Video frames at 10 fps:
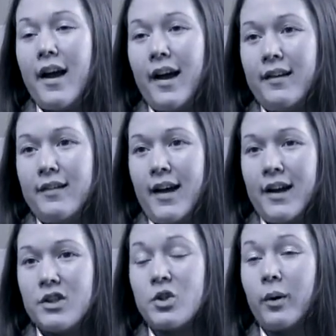And
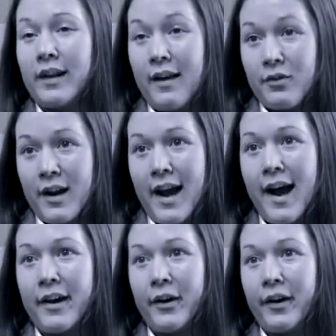then shortly after I
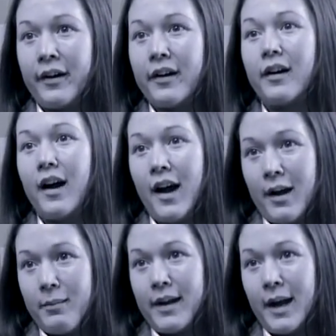had her,
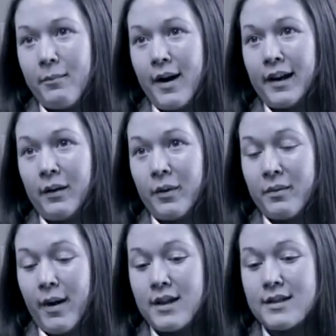I became pregnant
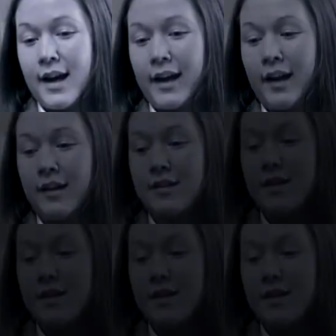with my second.